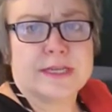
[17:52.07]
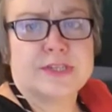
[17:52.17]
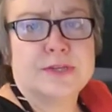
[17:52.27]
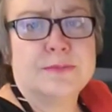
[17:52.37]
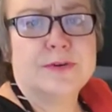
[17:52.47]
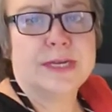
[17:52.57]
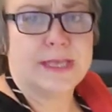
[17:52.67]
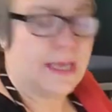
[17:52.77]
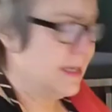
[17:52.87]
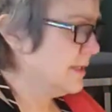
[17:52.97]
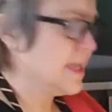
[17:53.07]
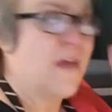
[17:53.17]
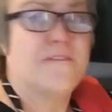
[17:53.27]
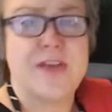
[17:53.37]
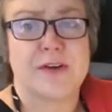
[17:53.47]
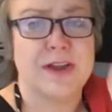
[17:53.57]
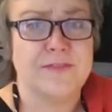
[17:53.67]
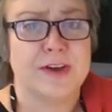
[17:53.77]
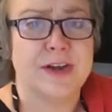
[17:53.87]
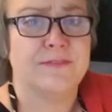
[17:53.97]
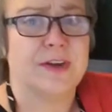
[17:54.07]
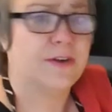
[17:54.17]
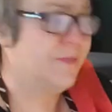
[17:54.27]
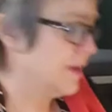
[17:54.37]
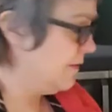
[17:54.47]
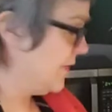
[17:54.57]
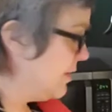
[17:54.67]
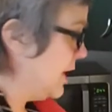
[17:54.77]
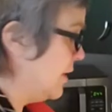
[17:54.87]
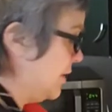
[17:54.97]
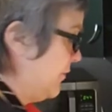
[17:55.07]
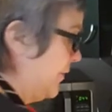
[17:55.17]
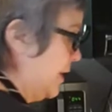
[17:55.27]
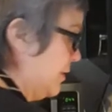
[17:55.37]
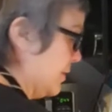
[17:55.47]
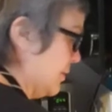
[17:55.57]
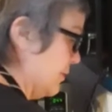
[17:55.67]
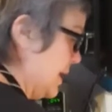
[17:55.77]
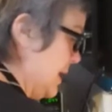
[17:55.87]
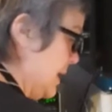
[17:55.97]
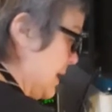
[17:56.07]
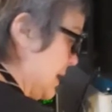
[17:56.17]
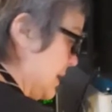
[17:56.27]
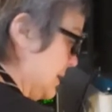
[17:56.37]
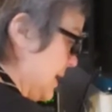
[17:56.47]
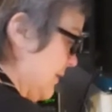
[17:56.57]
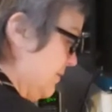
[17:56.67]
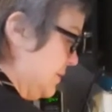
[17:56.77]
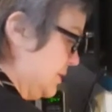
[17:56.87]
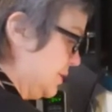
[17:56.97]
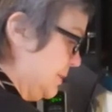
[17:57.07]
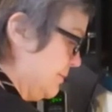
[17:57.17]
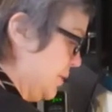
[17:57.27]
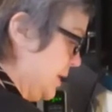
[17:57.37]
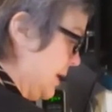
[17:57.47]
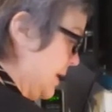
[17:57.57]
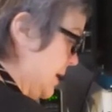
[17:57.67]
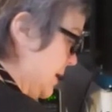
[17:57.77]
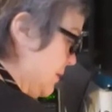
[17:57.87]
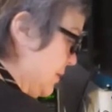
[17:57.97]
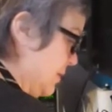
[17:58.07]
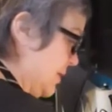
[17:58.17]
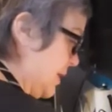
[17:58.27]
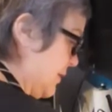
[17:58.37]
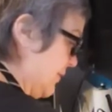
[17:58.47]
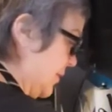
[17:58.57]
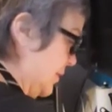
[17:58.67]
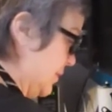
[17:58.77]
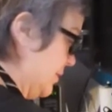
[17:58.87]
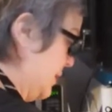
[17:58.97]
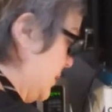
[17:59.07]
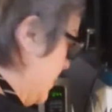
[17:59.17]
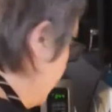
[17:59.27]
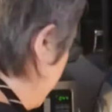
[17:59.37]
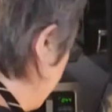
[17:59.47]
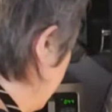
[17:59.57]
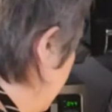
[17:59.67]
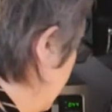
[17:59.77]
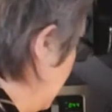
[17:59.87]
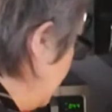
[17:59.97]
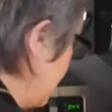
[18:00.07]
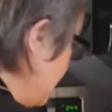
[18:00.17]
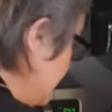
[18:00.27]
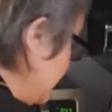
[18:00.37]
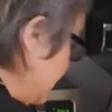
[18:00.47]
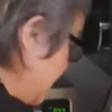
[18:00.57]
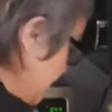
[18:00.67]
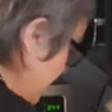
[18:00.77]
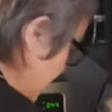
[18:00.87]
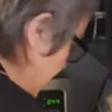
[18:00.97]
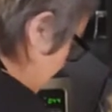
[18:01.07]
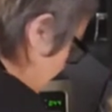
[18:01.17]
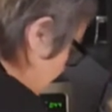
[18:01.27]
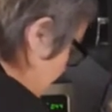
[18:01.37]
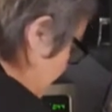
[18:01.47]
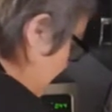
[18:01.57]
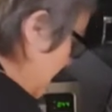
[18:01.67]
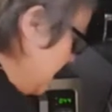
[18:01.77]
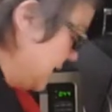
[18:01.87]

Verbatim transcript: Turmeric is very, very, very, very, very good for you. And everyone should be putting it in all their food. Okay. That is turmeric. This one